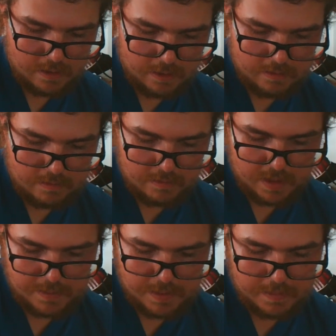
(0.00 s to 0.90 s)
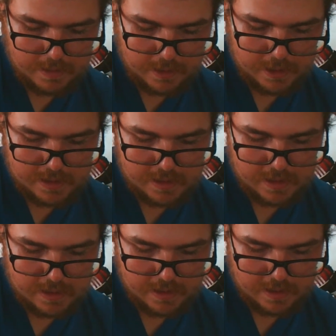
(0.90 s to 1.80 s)
Oh, maybe, please.
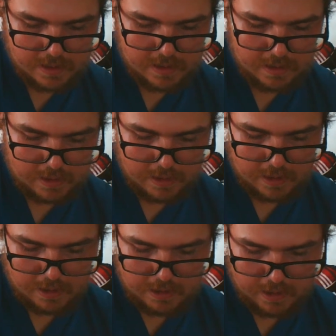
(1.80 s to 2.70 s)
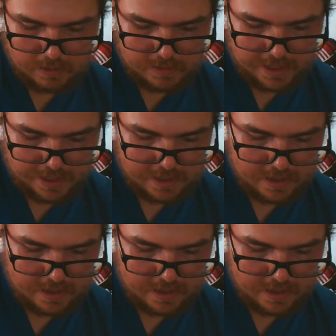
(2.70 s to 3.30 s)
Oh, dang it.